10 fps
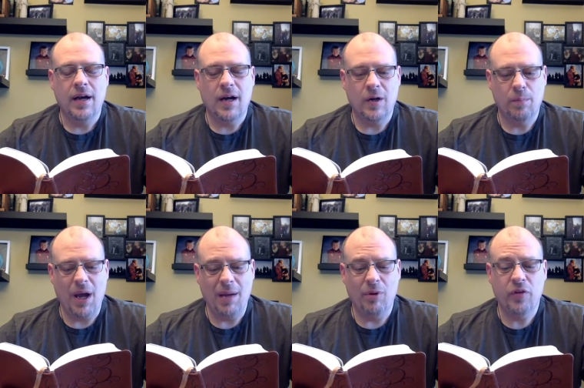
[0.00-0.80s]
Our
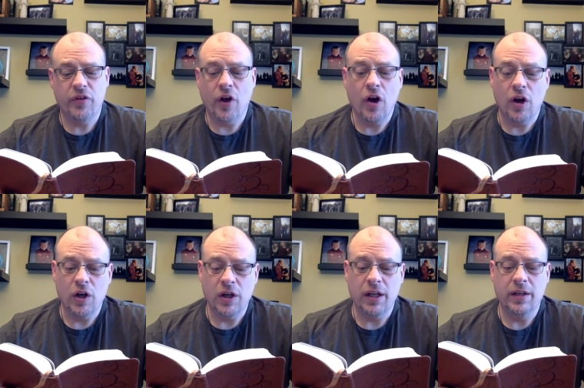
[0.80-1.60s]
Bible
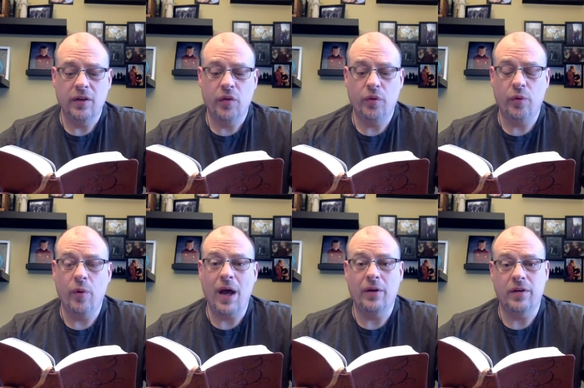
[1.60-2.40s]
song
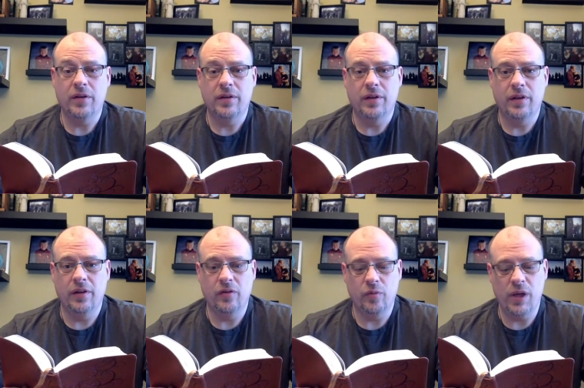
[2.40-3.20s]
throughout
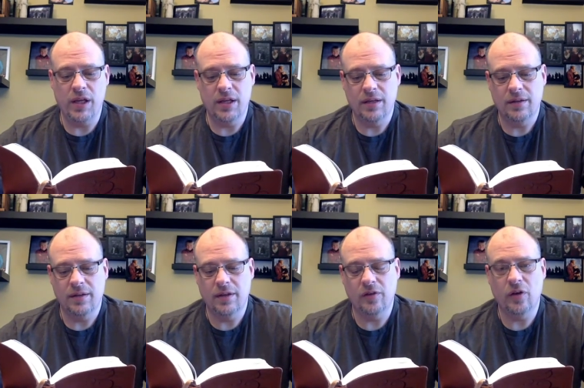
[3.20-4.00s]
this week,
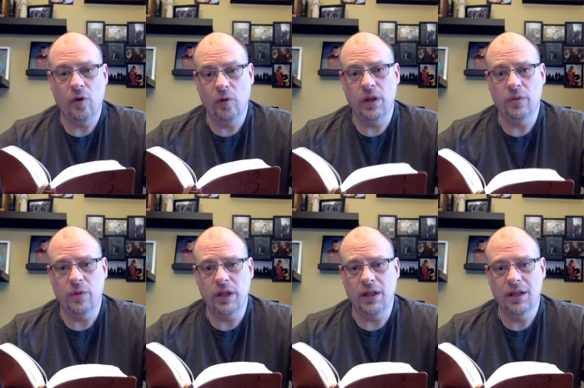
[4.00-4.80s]
this Holy
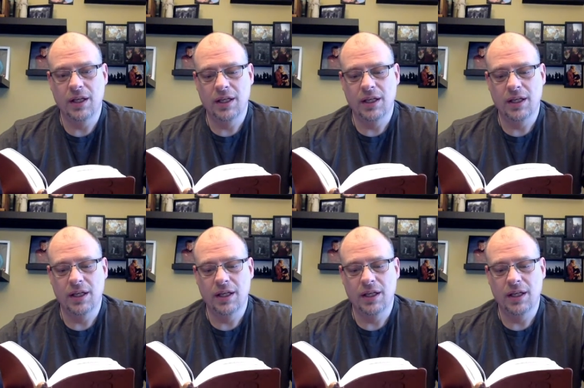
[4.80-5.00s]
Week,